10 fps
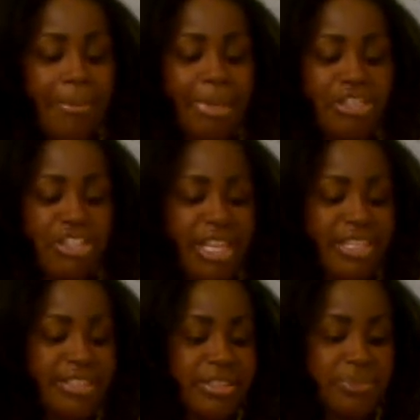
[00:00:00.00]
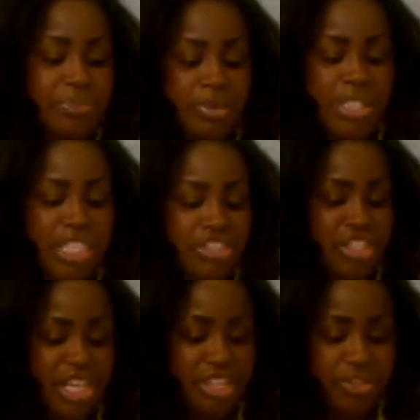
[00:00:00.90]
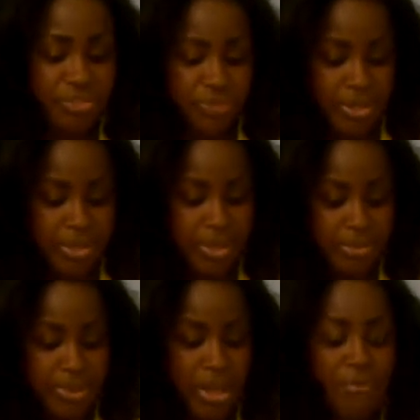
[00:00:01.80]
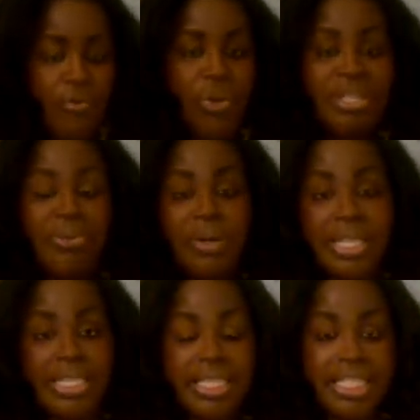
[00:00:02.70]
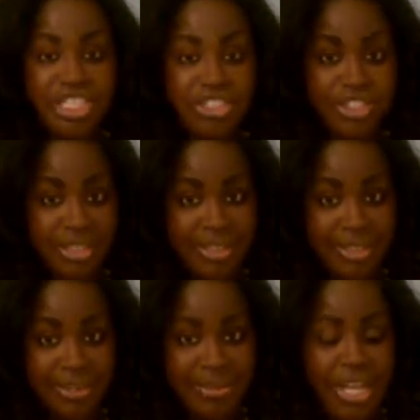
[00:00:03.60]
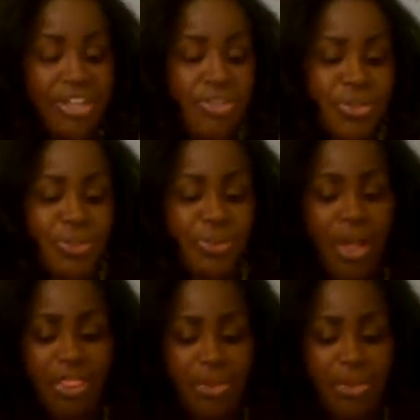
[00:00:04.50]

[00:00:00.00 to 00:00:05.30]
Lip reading: My chest, it changed from 41 inches to 39